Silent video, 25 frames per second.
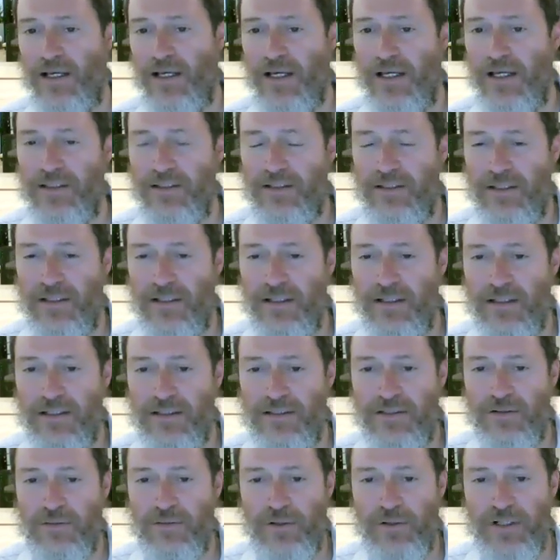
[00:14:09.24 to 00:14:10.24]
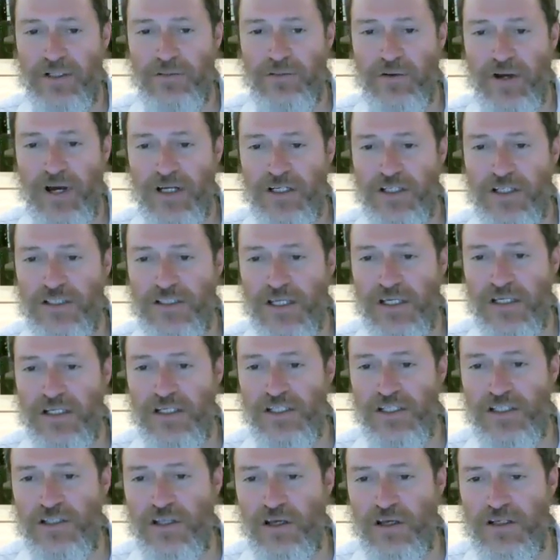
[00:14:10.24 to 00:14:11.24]
And so what does Rashi say?
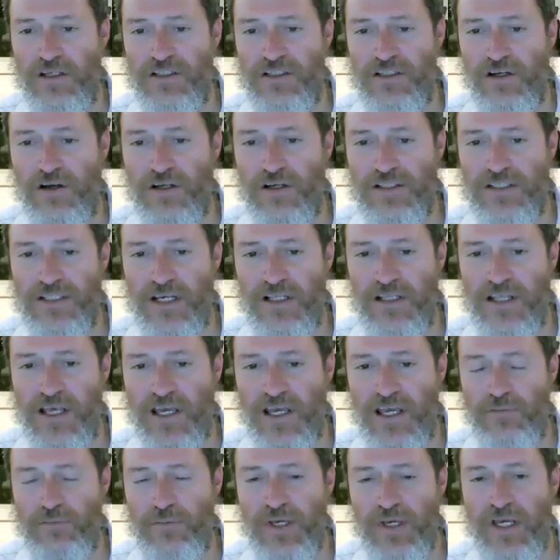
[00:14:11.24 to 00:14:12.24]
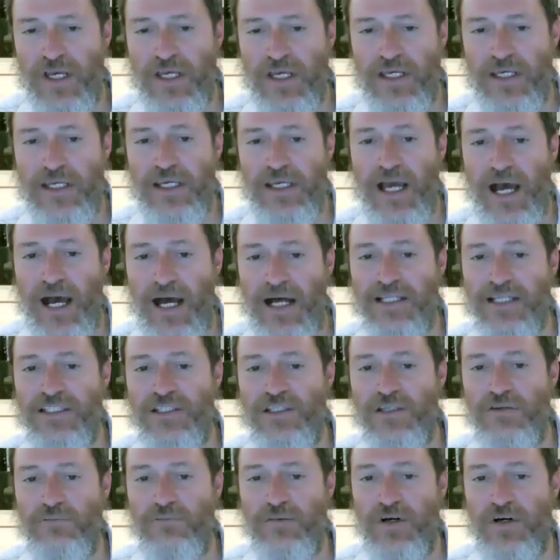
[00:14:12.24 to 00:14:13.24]
Ishta yishkas aleim. He
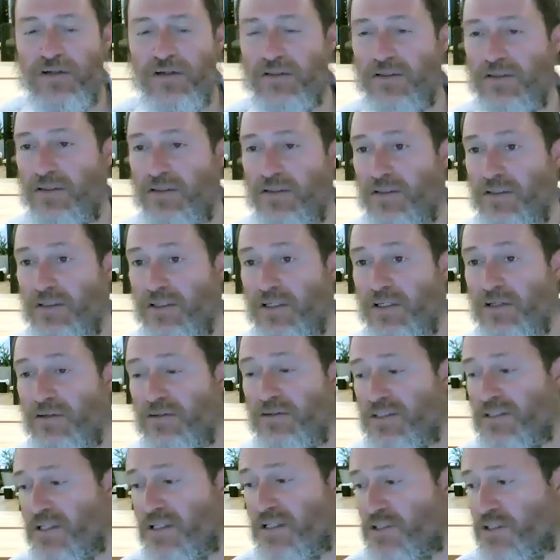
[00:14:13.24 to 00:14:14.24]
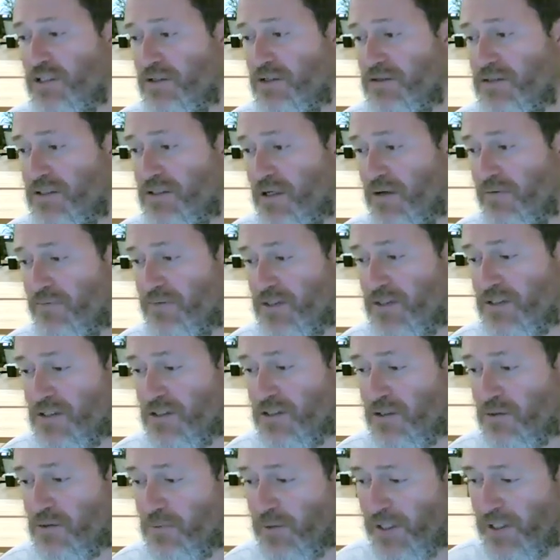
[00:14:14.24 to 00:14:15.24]
atzma. She herself. She's
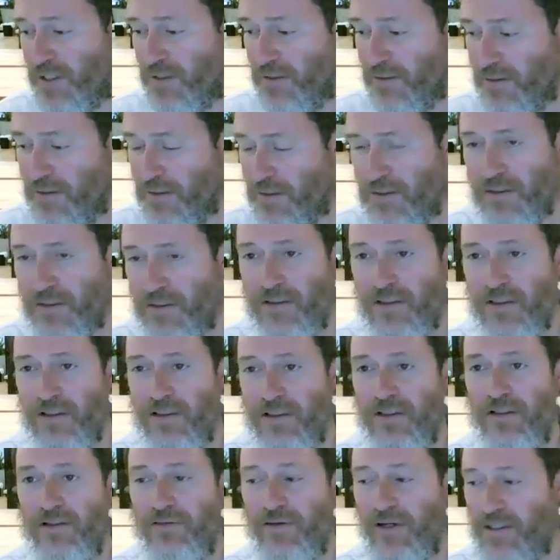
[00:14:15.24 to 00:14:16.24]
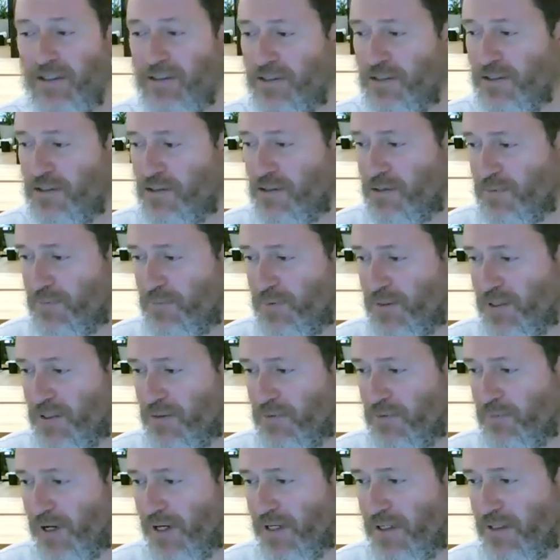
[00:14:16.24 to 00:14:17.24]
the queen, right? She shouldn't
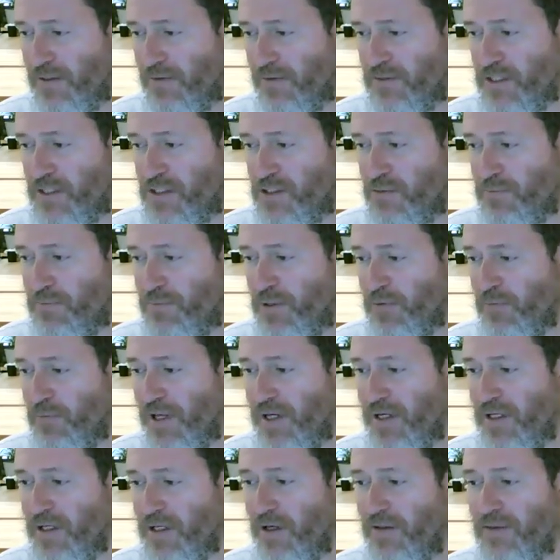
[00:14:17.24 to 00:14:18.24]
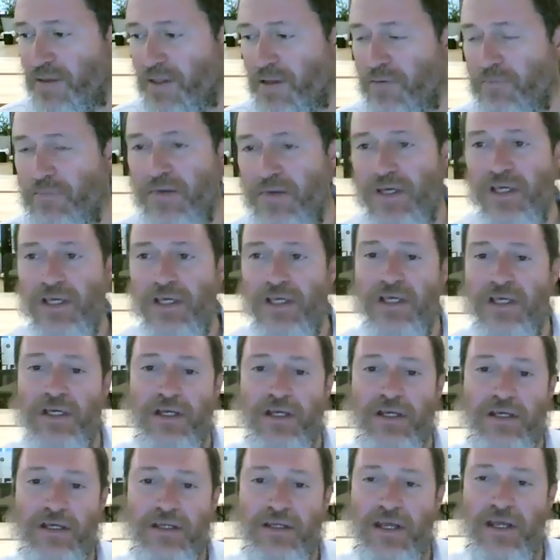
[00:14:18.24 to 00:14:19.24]
be waiting on them
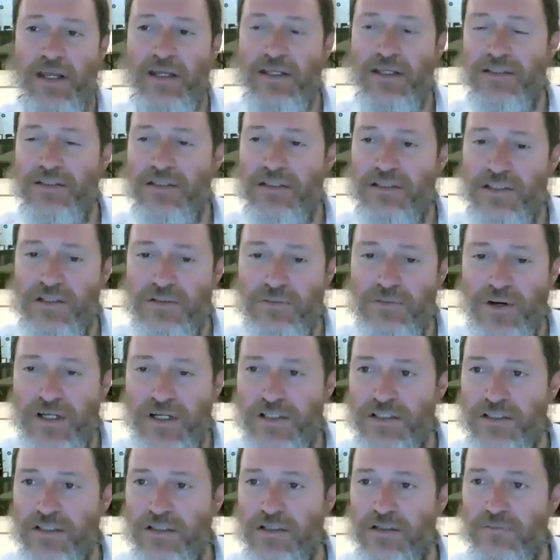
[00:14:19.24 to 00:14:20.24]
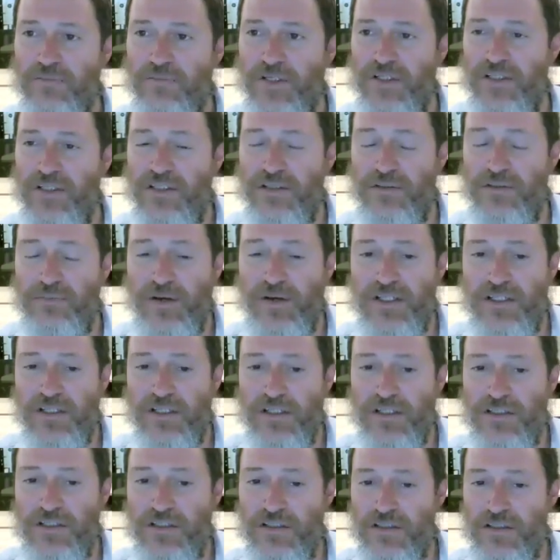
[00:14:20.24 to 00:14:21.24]
in any situation, but
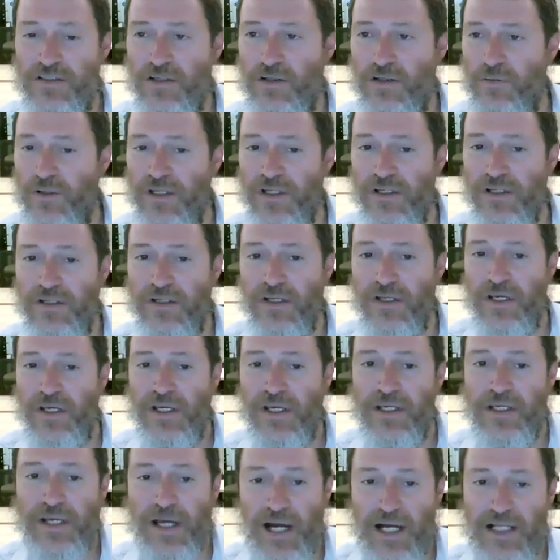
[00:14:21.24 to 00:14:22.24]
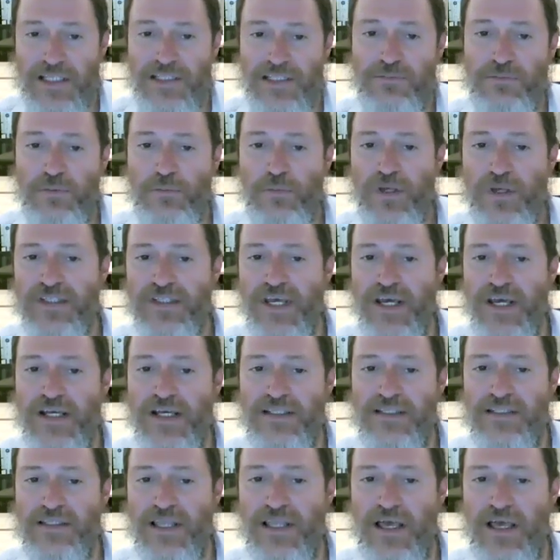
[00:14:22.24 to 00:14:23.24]
especially she's the queen. He atzma
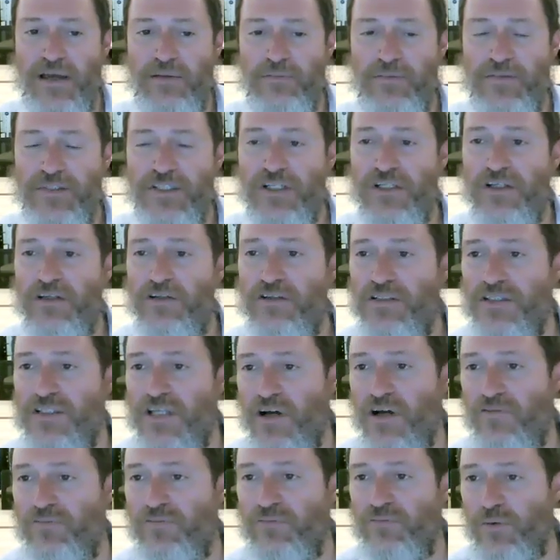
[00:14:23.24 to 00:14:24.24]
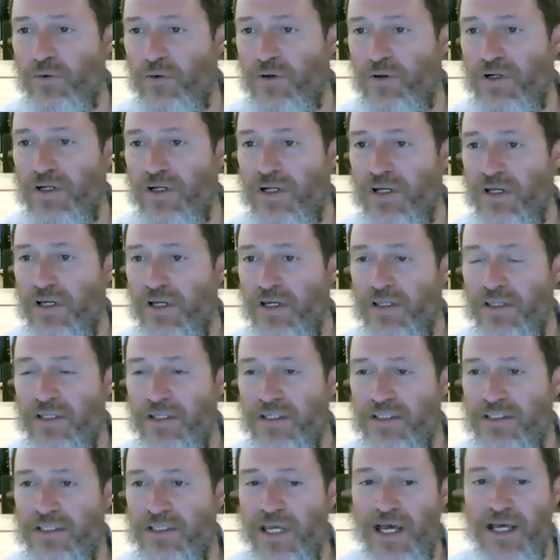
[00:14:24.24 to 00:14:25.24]
mezekas lahem. She herself poured
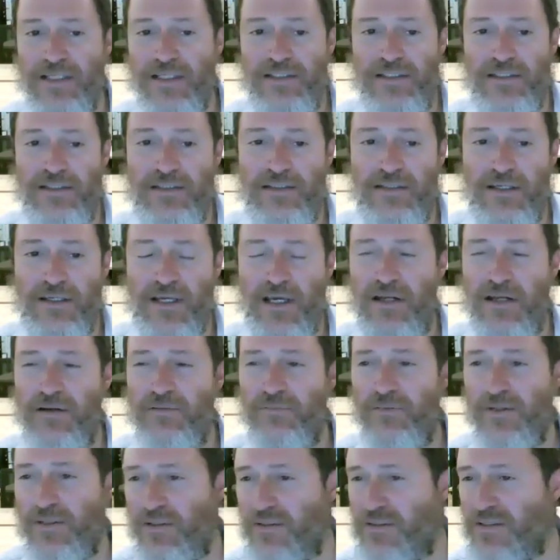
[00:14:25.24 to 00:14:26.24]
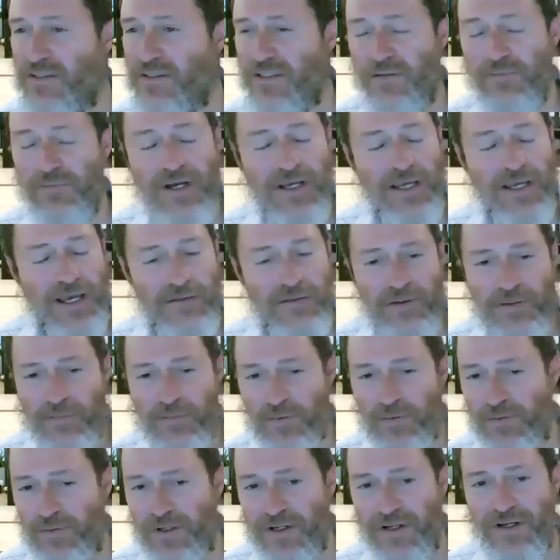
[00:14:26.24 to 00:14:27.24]
these guests. Again, we learned some. I can't
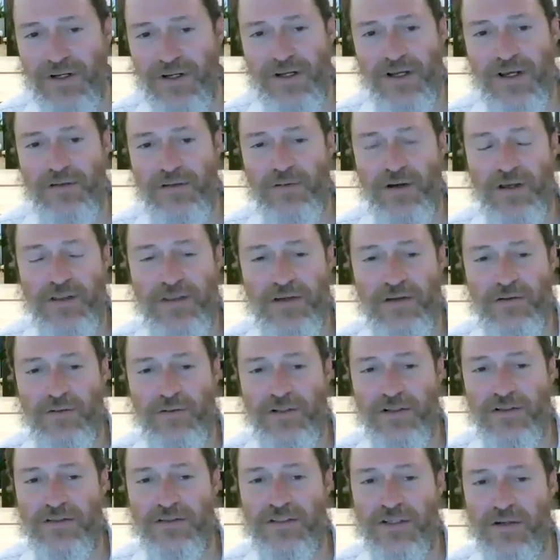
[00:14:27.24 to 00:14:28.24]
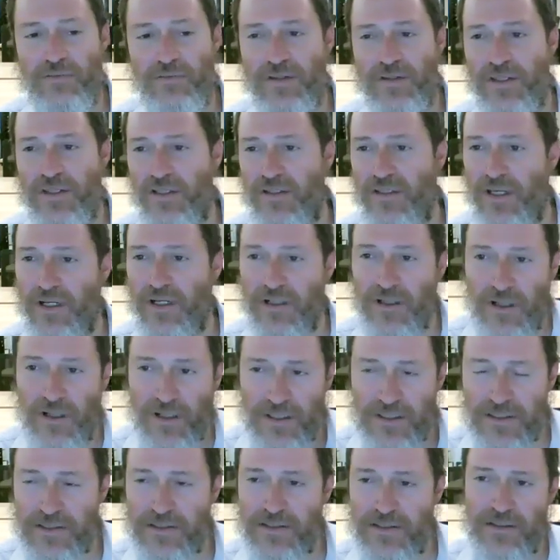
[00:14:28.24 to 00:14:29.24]
remember where. I think we learned somewhere that
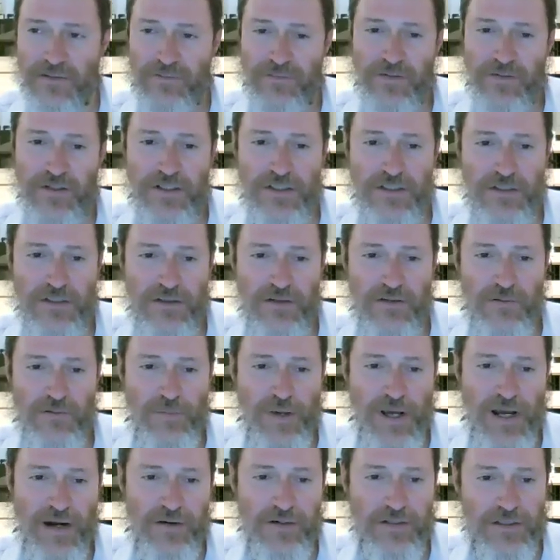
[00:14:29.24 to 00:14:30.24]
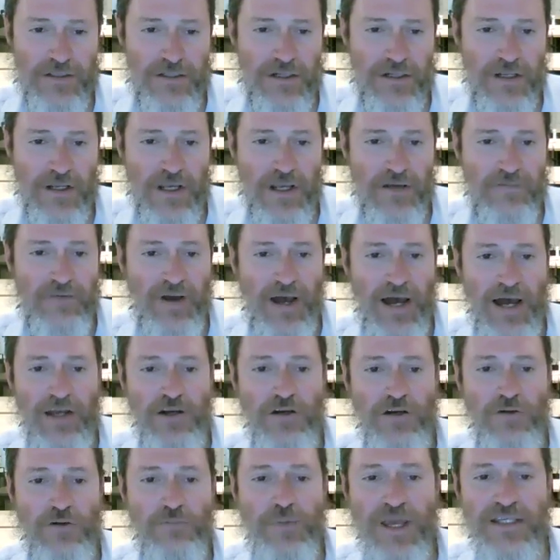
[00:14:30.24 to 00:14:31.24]
caused the friction in their marriage.
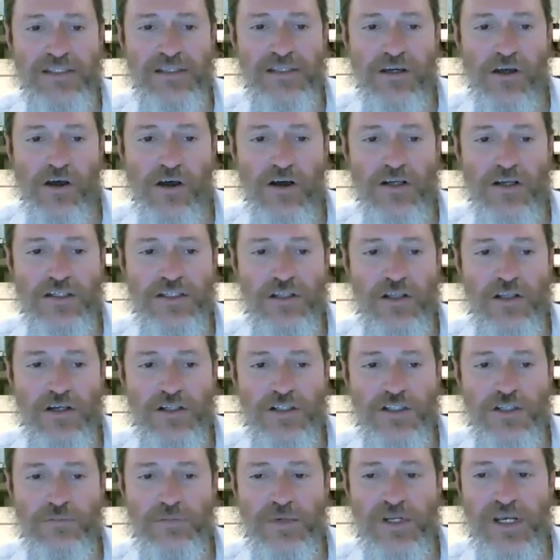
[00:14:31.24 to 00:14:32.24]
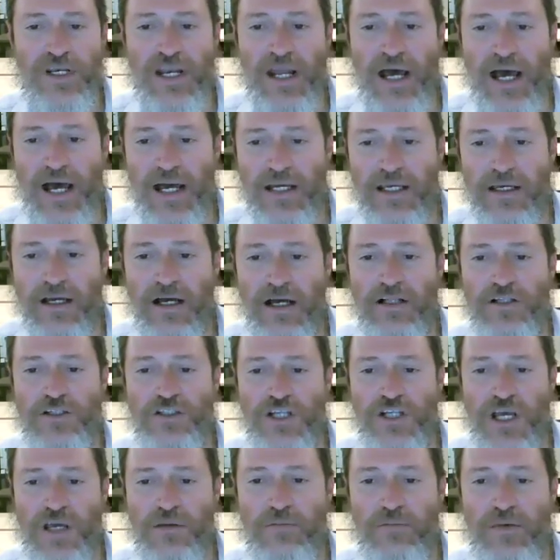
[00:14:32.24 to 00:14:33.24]
V'hainu beis nechasa lashem menaka al
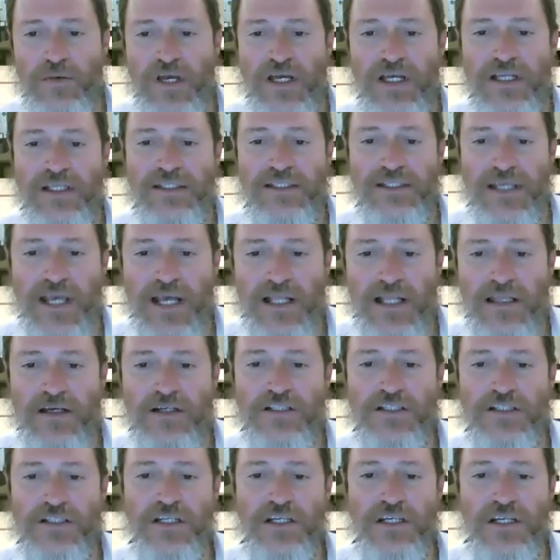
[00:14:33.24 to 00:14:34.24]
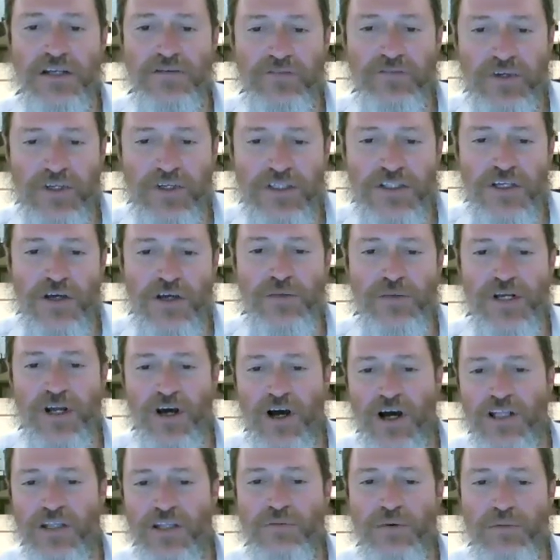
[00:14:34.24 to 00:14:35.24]
shem tzela shenifchasa min
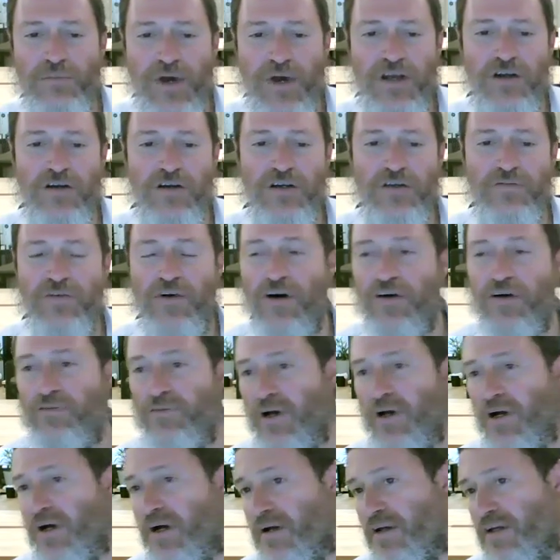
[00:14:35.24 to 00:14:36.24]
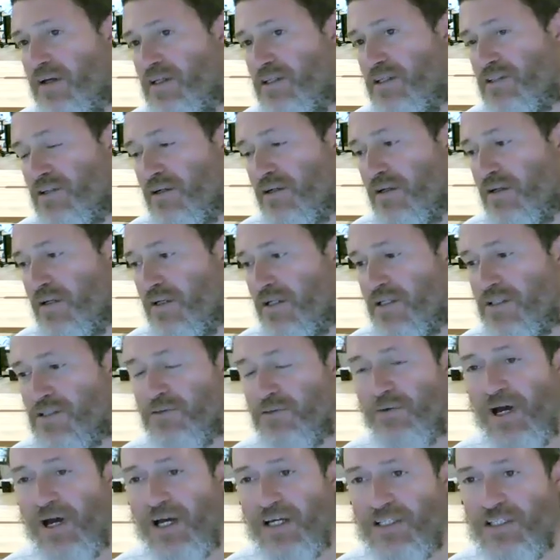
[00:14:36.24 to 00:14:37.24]
adam imenu nivra isha.
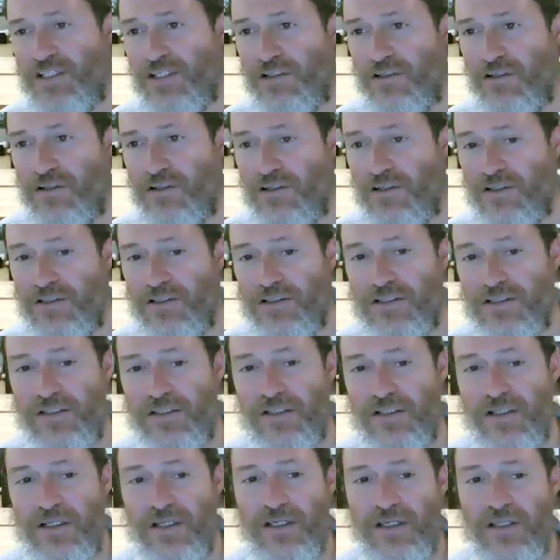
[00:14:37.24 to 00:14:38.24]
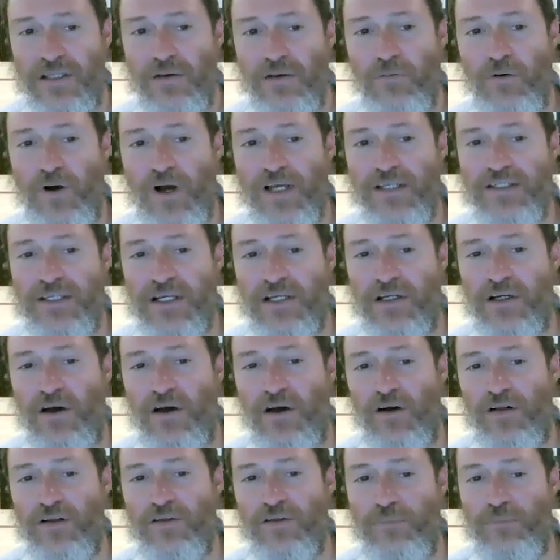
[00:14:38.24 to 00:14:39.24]
So Rashi learns. Why is it
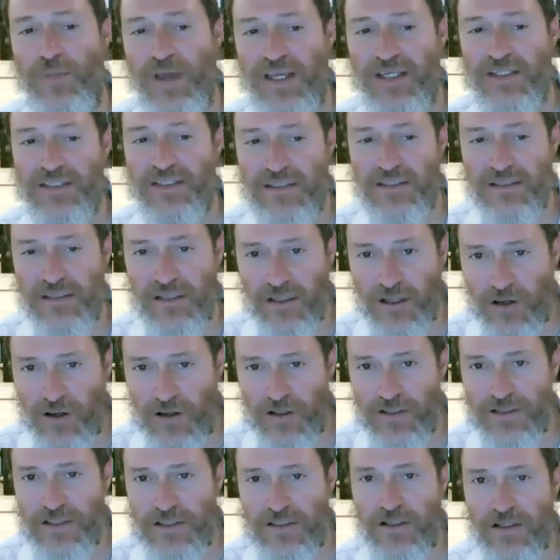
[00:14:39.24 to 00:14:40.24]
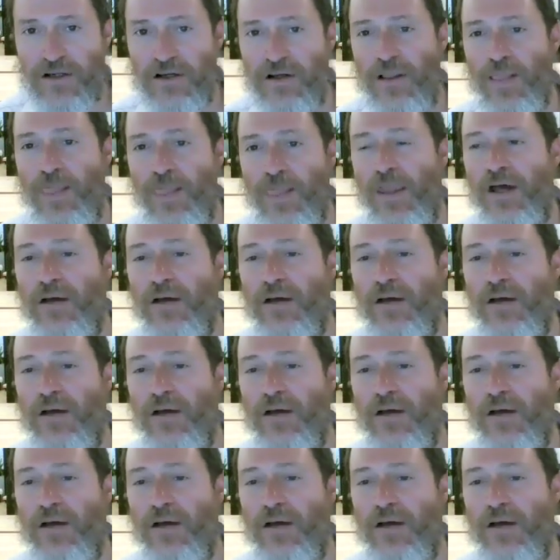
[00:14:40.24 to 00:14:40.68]
called Beis Nechasa?